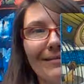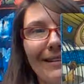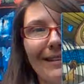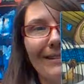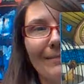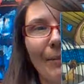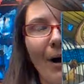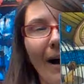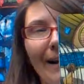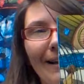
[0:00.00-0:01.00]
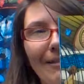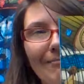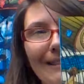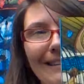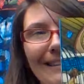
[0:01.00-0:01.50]
Can you spot him?
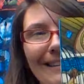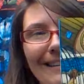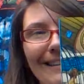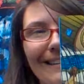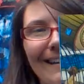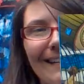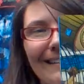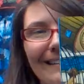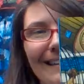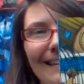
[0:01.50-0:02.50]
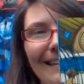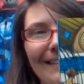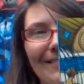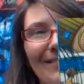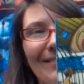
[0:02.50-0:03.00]
I see
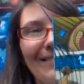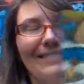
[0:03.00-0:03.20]
him.